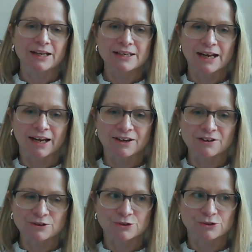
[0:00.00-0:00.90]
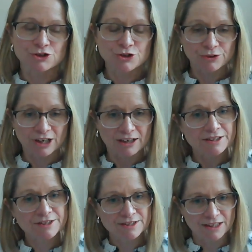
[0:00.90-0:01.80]
now
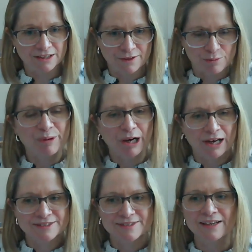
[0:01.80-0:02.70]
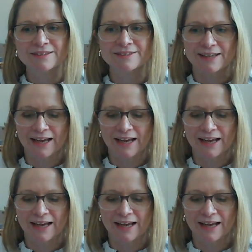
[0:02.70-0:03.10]
trust in the process